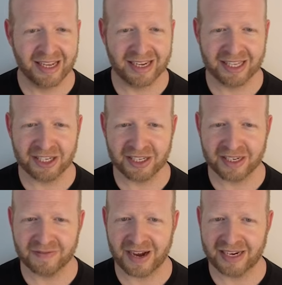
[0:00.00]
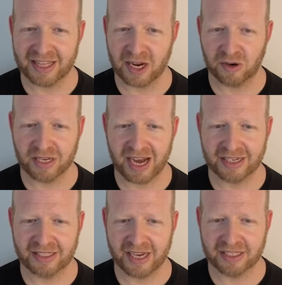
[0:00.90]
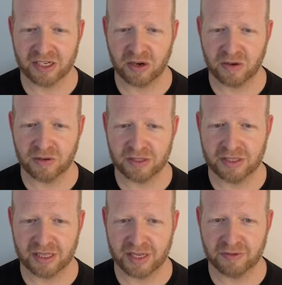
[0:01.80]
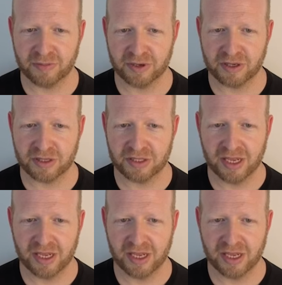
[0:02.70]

clearly defined as our context, goals, deliverables,